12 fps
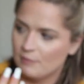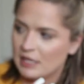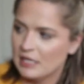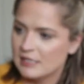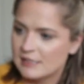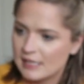a
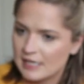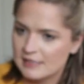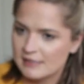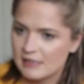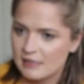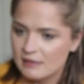pea
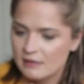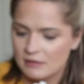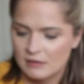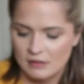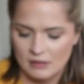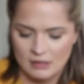size in
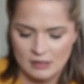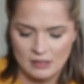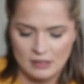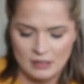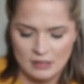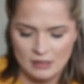
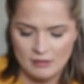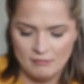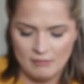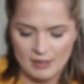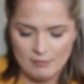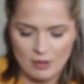
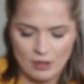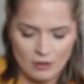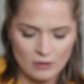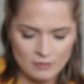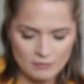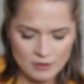my
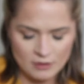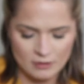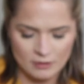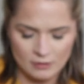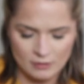palm.